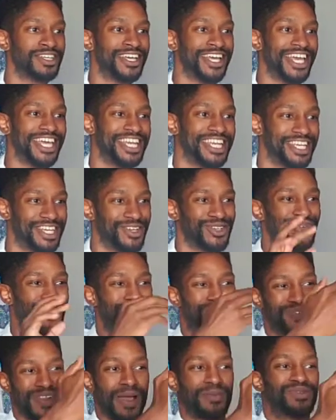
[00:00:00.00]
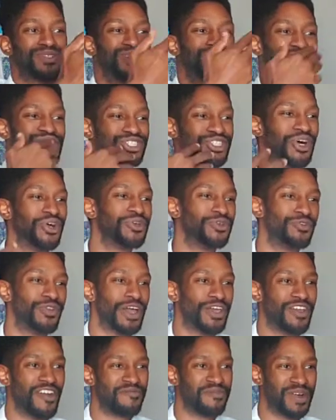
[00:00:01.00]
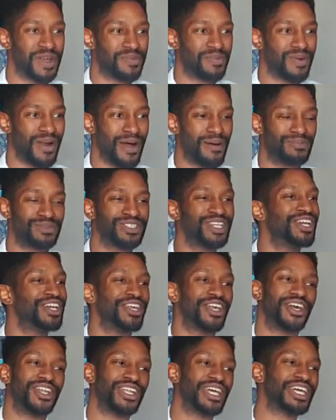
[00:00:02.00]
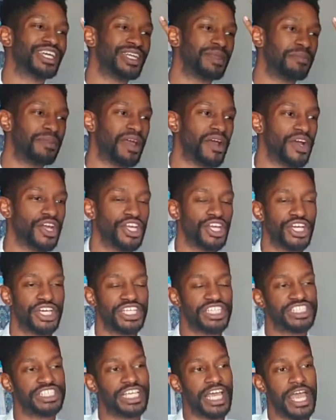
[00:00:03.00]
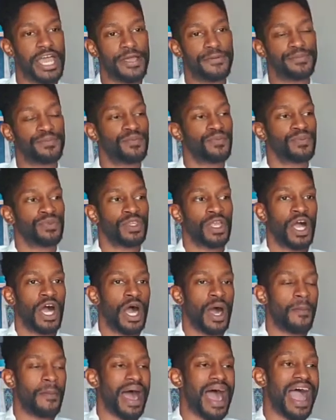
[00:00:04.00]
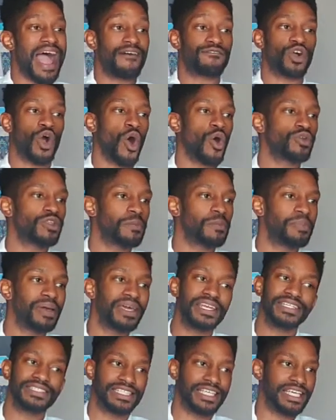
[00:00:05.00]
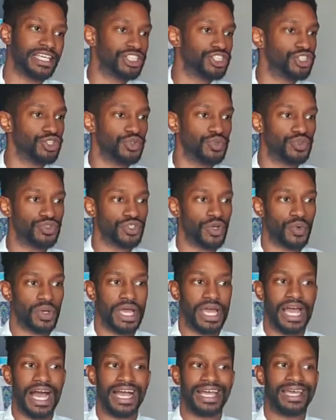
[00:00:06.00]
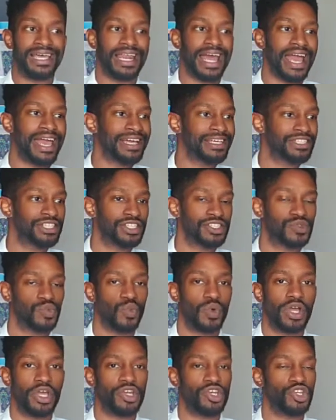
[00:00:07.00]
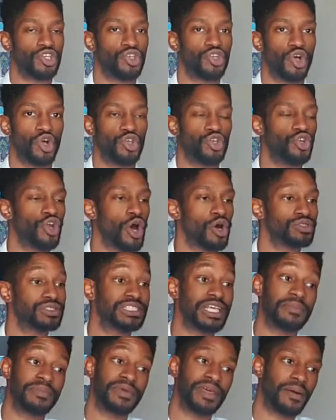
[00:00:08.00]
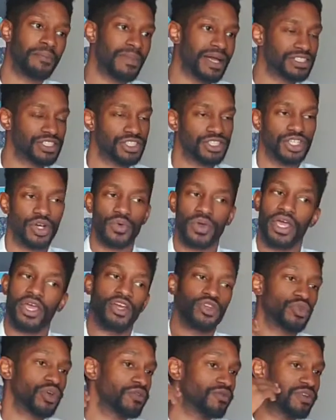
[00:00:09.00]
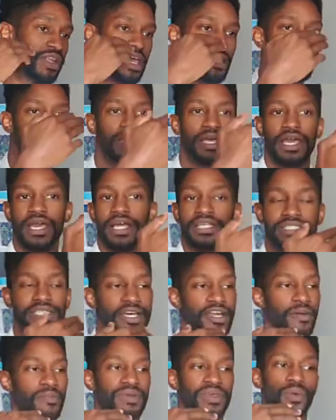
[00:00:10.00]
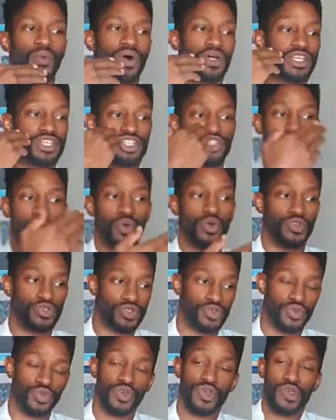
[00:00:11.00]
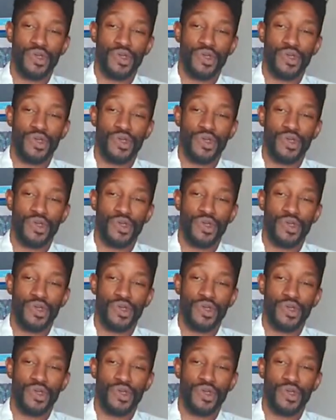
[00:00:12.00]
And your twin flame is going to show you that you have money problems. You're going to look in the mirror. You're going to say, um, I have codependency issues. Okay. I get anxious when, you know, you don't send me a message. Okay. Your twin flame is going to be one to show you to.